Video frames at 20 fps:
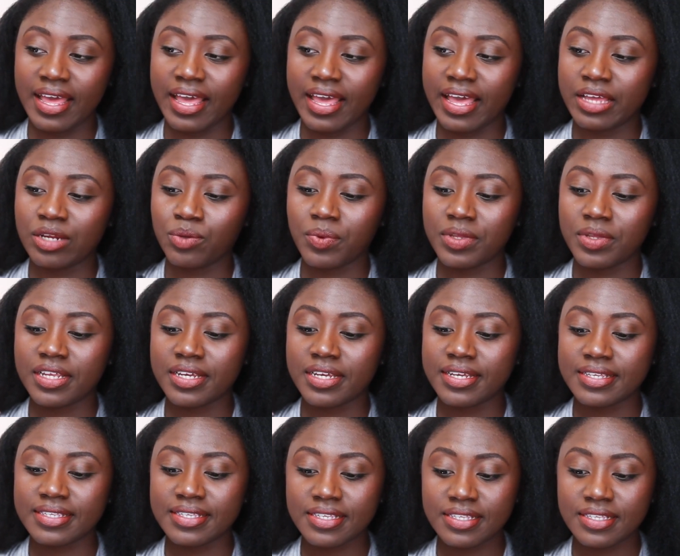and with the
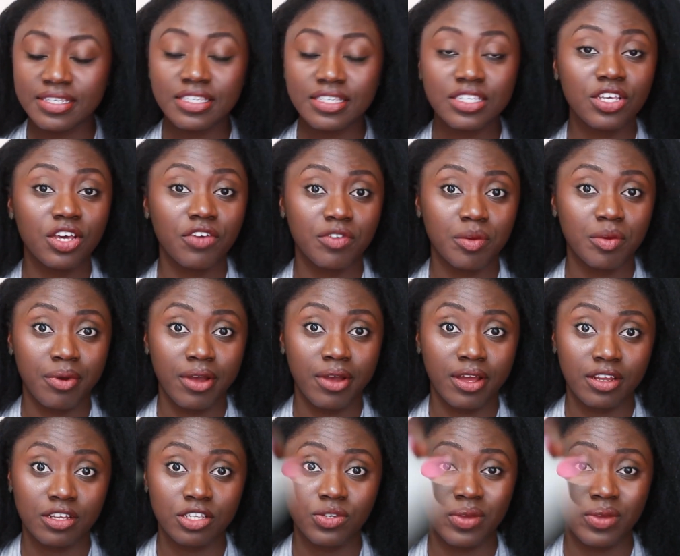consistency of the
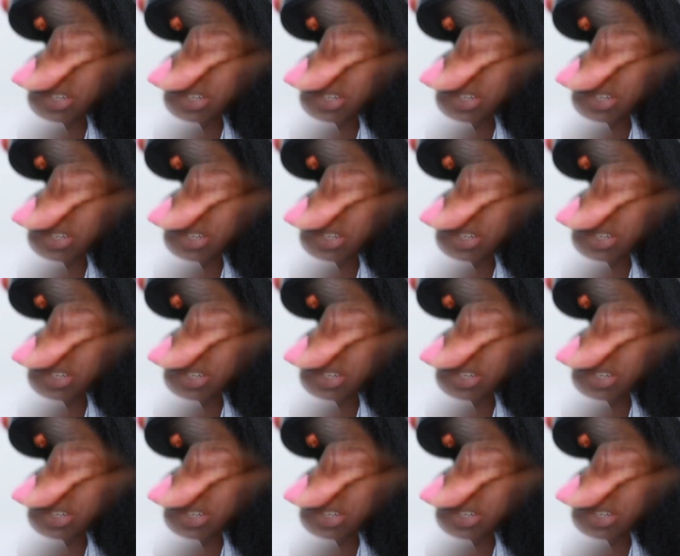products